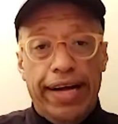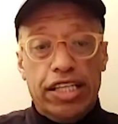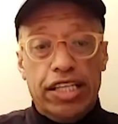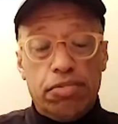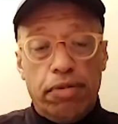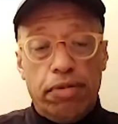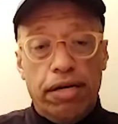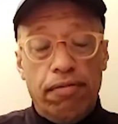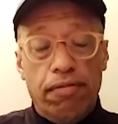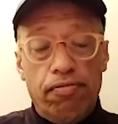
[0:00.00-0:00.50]

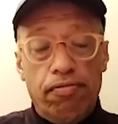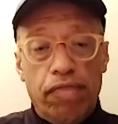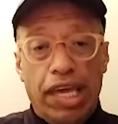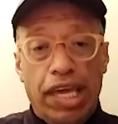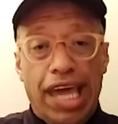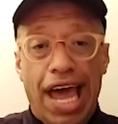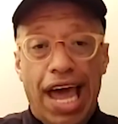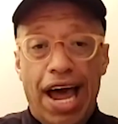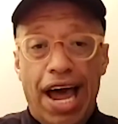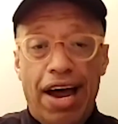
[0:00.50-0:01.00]
So if I'm going to
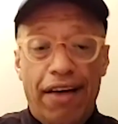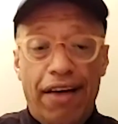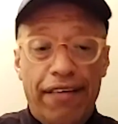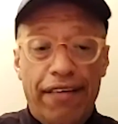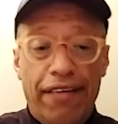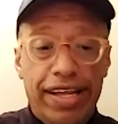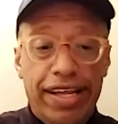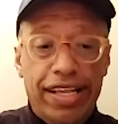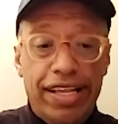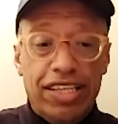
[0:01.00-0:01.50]
go on
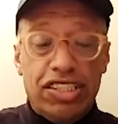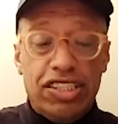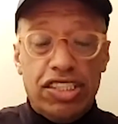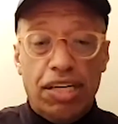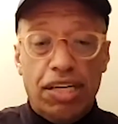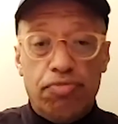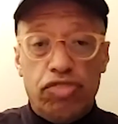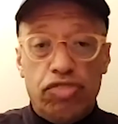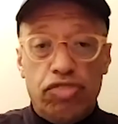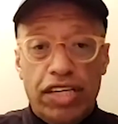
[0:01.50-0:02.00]
Clubhouse and
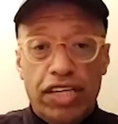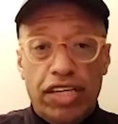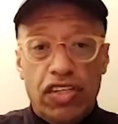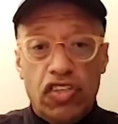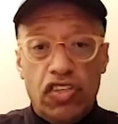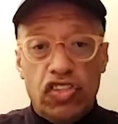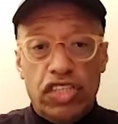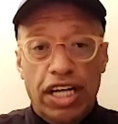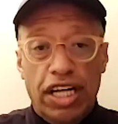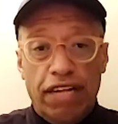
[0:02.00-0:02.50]
speak
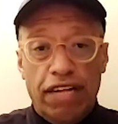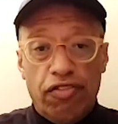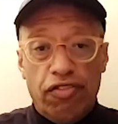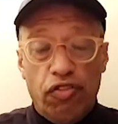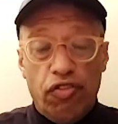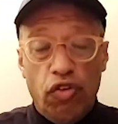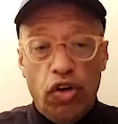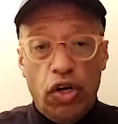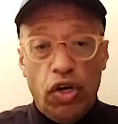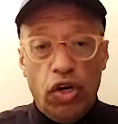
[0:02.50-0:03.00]
about
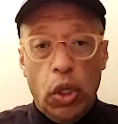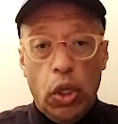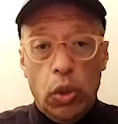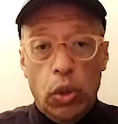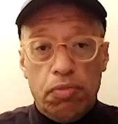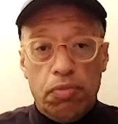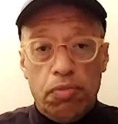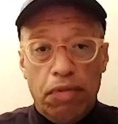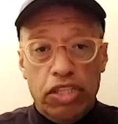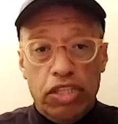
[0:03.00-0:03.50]
brand,
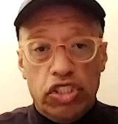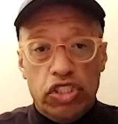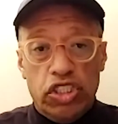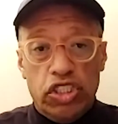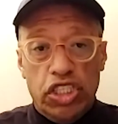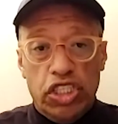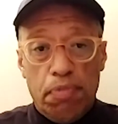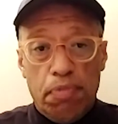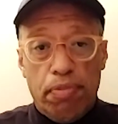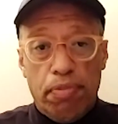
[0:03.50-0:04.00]
or on
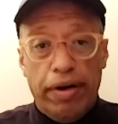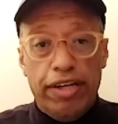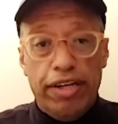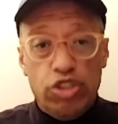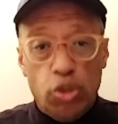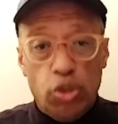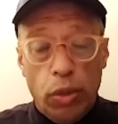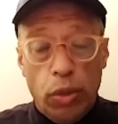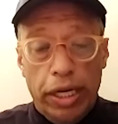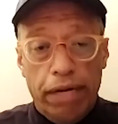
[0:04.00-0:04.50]
LinkedIn and
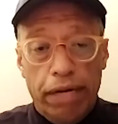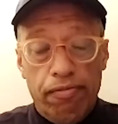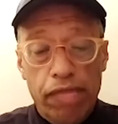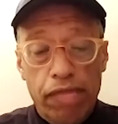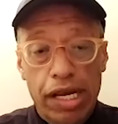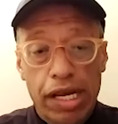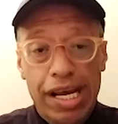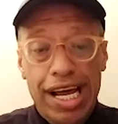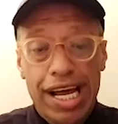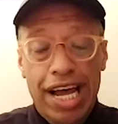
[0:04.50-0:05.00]
speak about
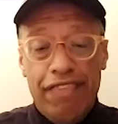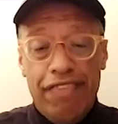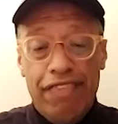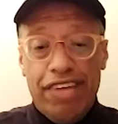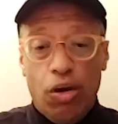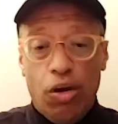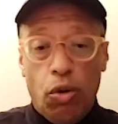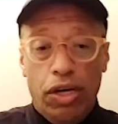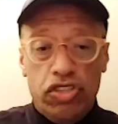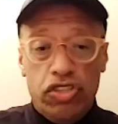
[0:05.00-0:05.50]
brand,
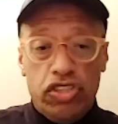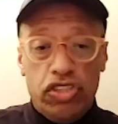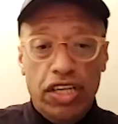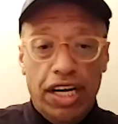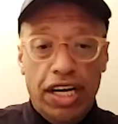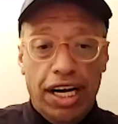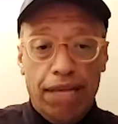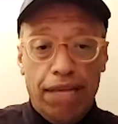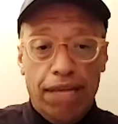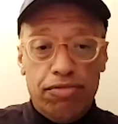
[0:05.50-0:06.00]

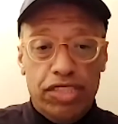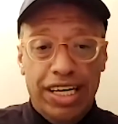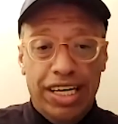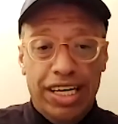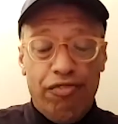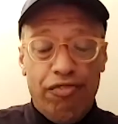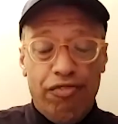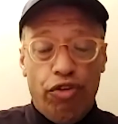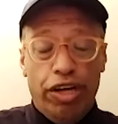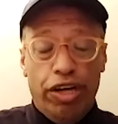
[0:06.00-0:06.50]
then I
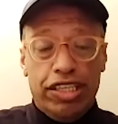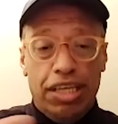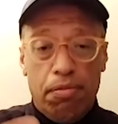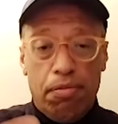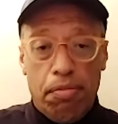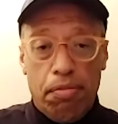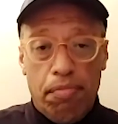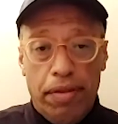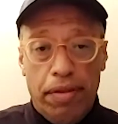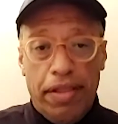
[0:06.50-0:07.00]
am
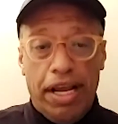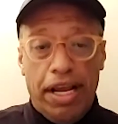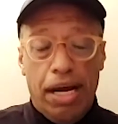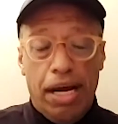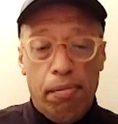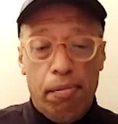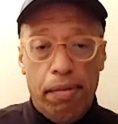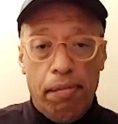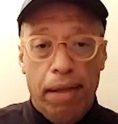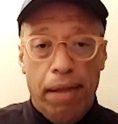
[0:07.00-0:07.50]
the
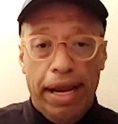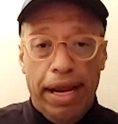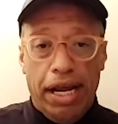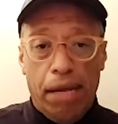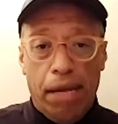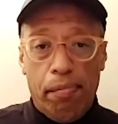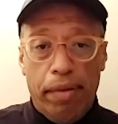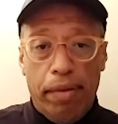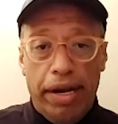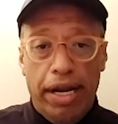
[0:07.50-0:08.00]

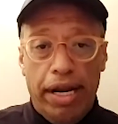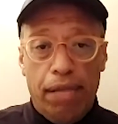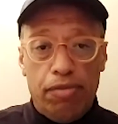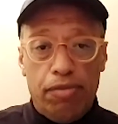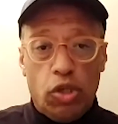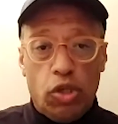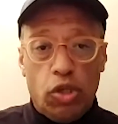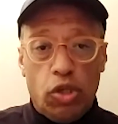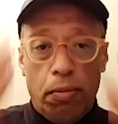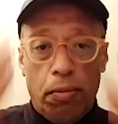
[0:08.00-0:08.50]

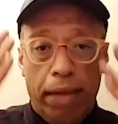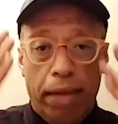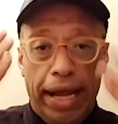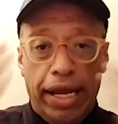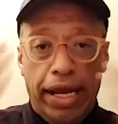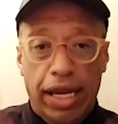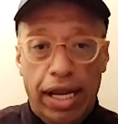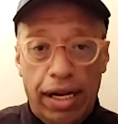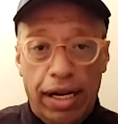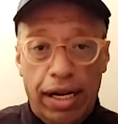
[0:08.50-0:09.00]
reference. The
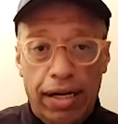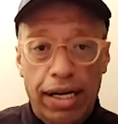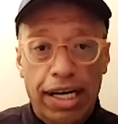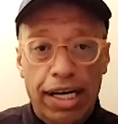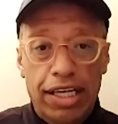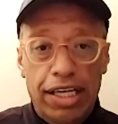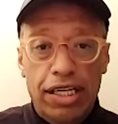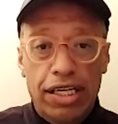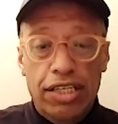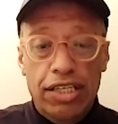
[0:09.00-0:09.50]
company name is
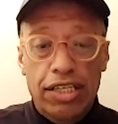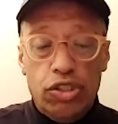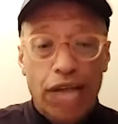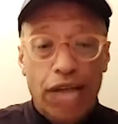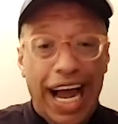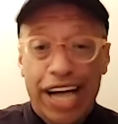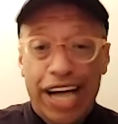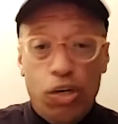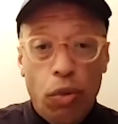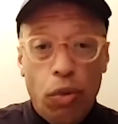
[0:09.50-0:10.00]
called
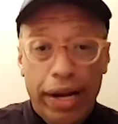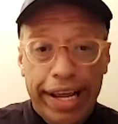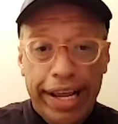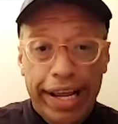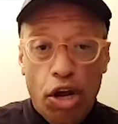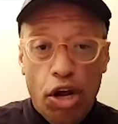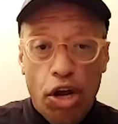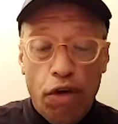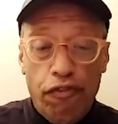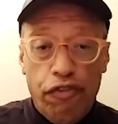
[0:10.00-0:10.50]
Baaghil, and
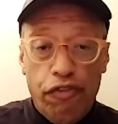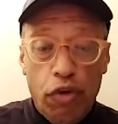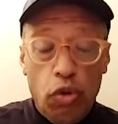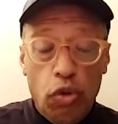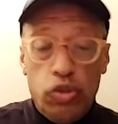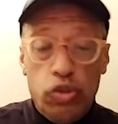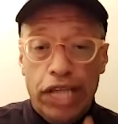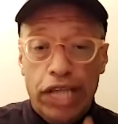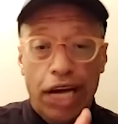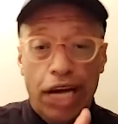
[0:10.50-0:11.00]
I'm
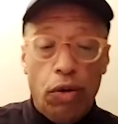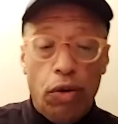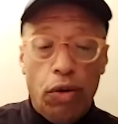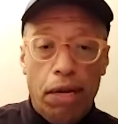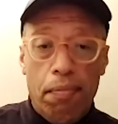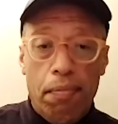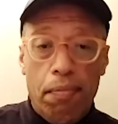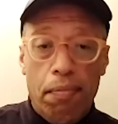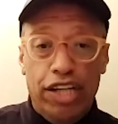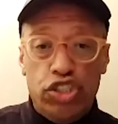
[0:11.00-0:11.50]
Baaghil.
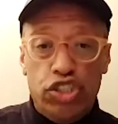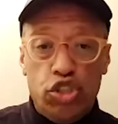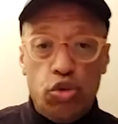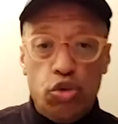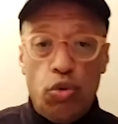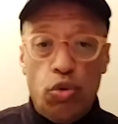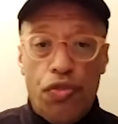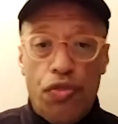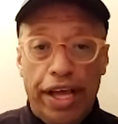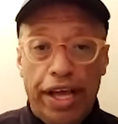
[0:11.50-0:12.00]

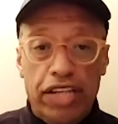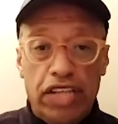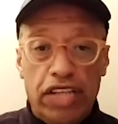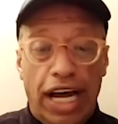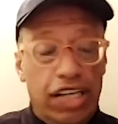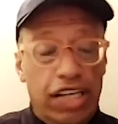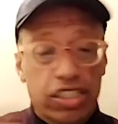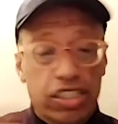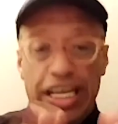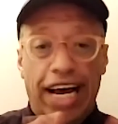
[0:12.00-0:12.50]
So one
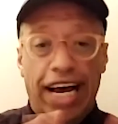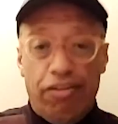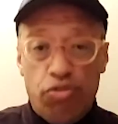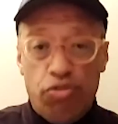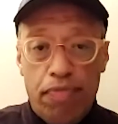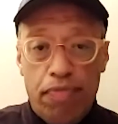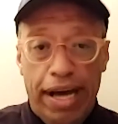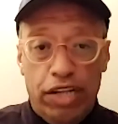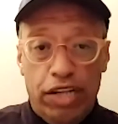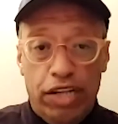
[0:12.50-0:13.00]
single
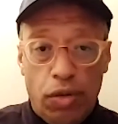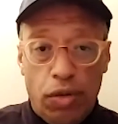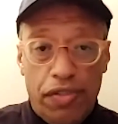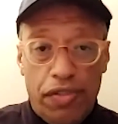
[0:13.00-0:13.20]
journey,